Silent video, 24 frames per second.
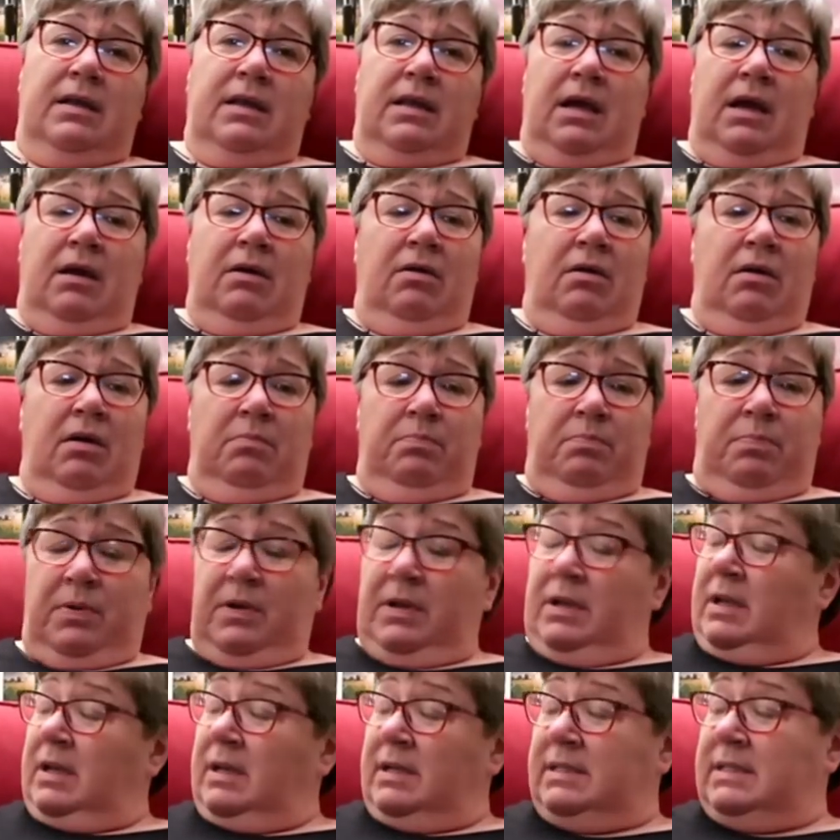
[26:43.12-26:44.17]
Now,
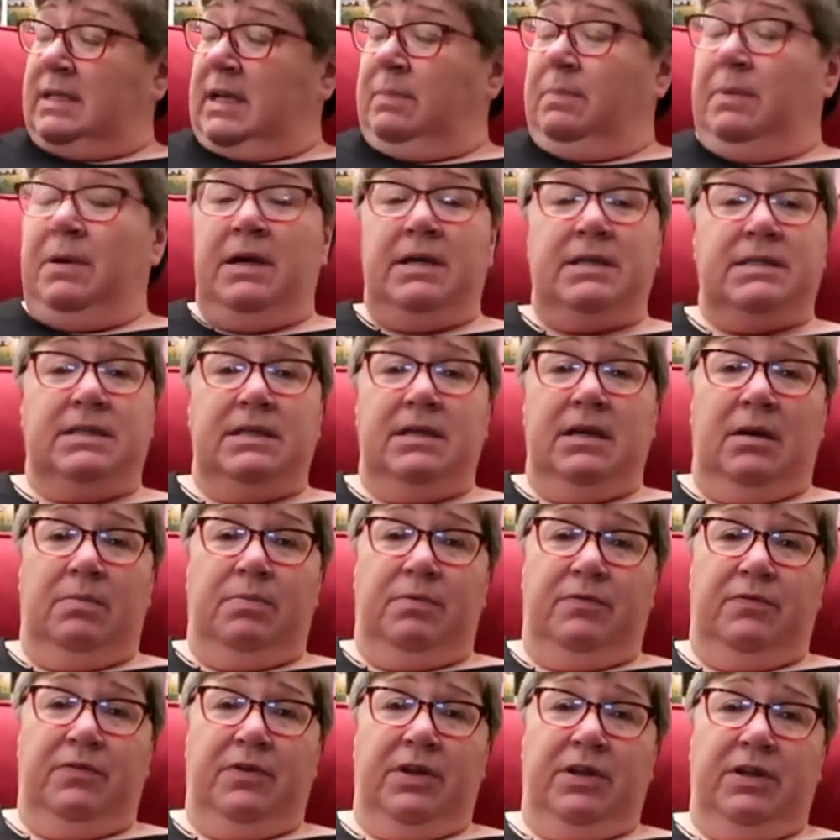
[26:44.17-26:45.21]
like I say, personally I
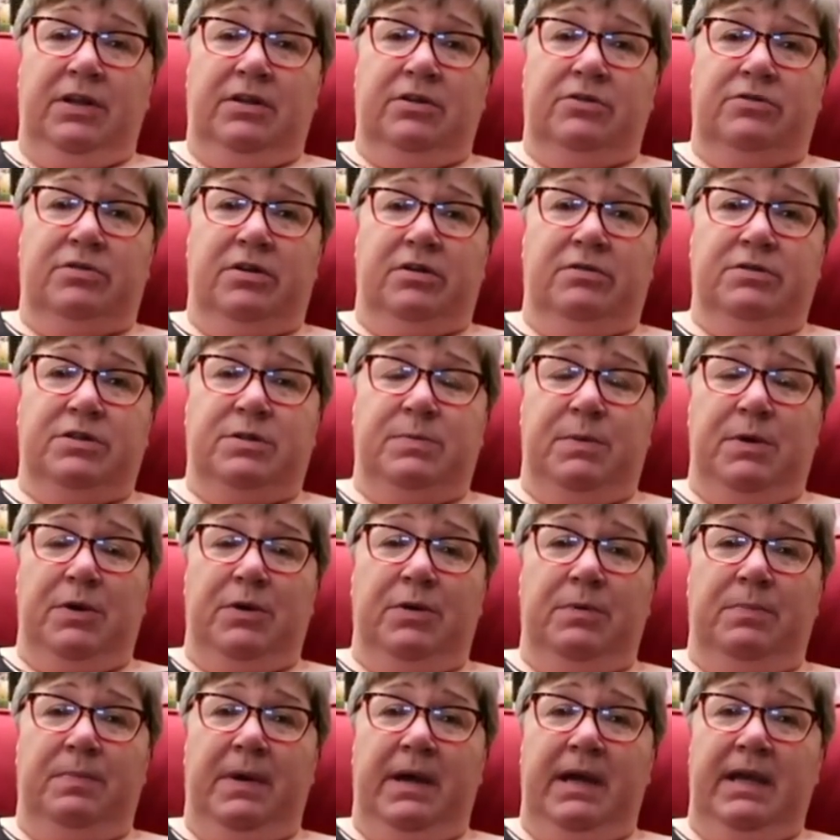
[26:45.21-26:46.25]
prefer the controls to be
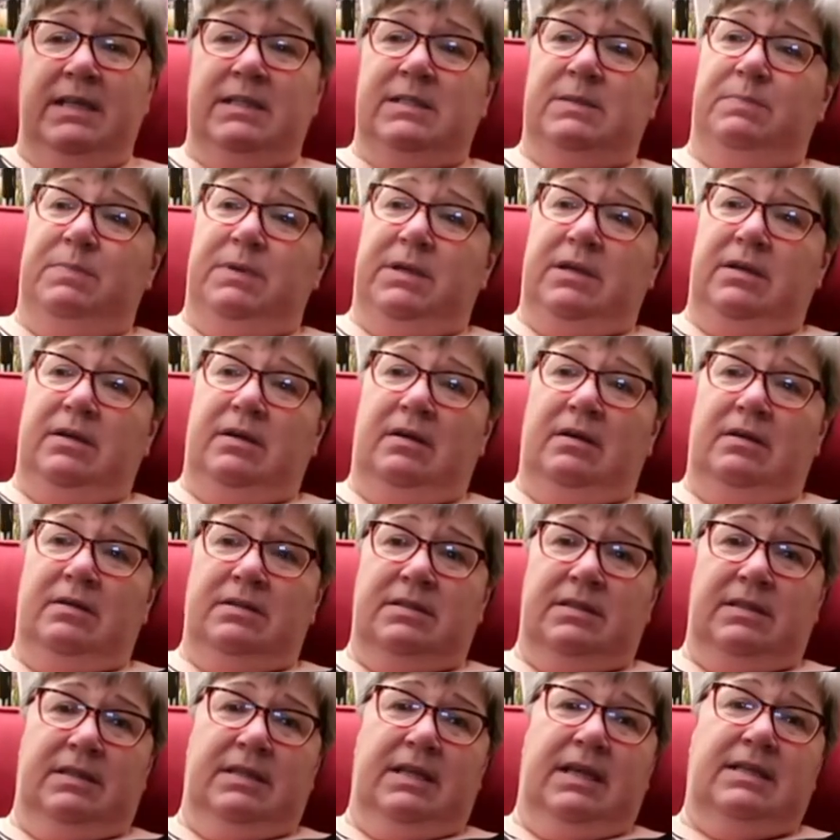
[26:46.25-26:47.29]
on the base
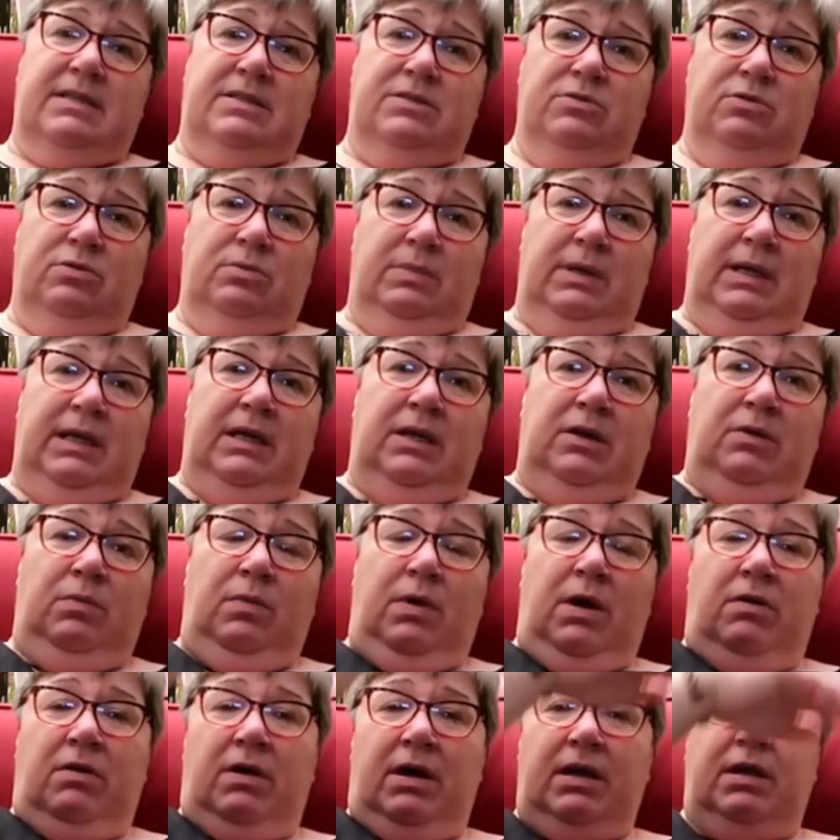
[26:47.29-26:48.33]
because that's normally
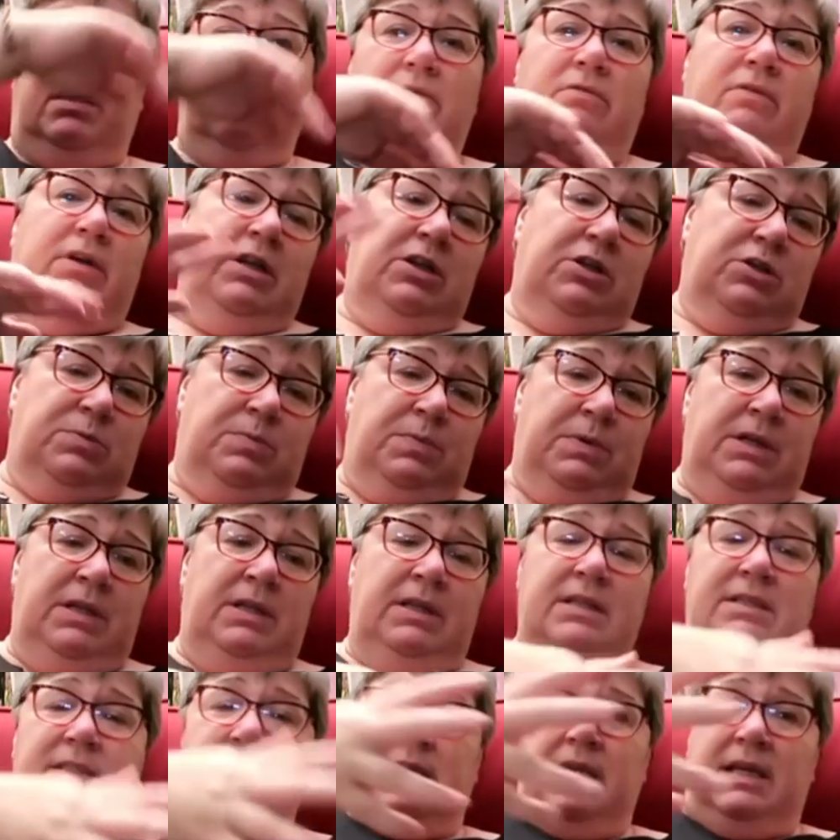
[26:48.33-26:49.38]
where I can reach. But
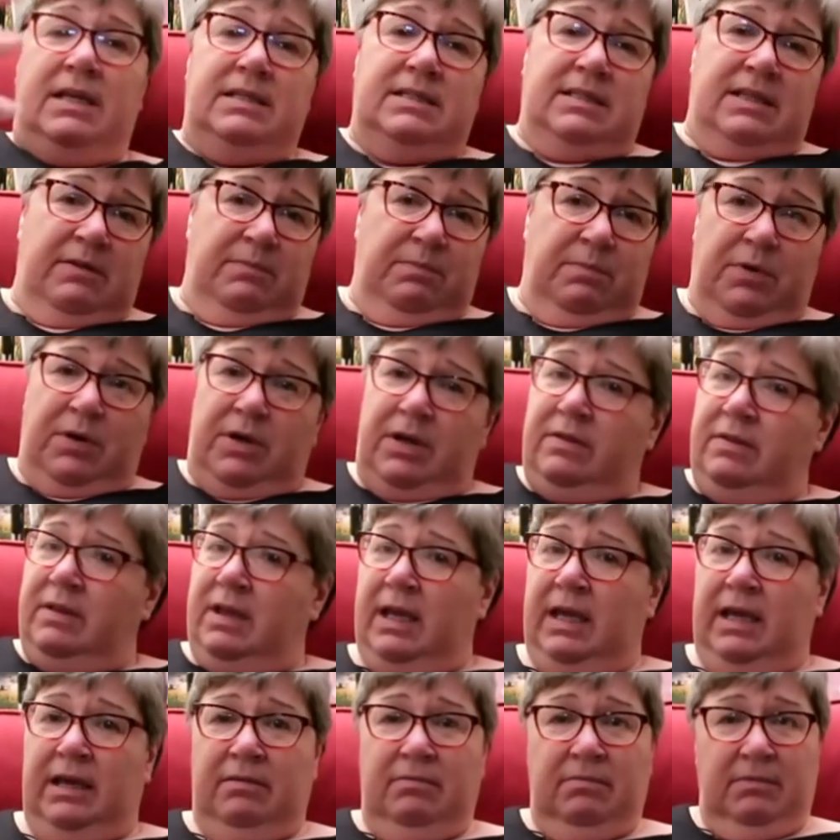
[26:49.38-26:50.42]
in this case they've put it
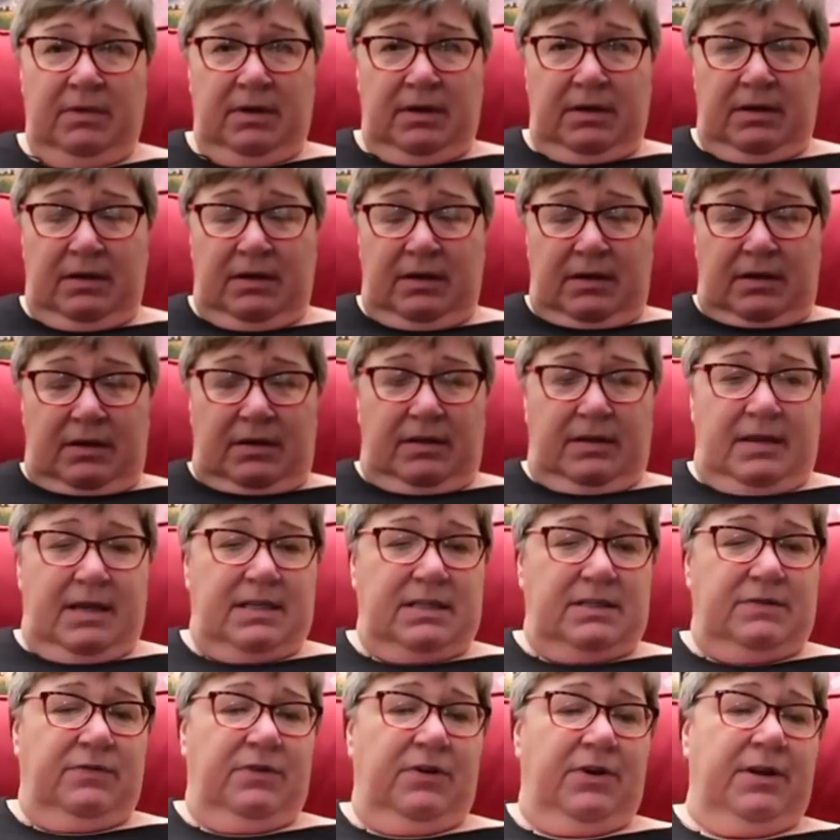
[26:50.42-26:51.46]
there,
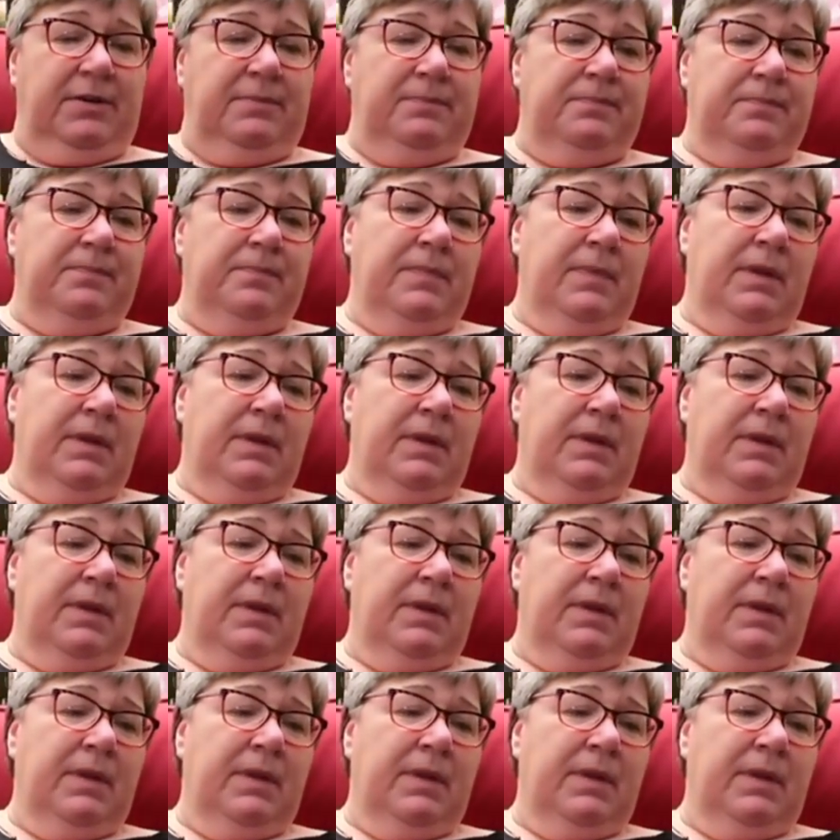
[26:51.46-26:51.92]
that's fine.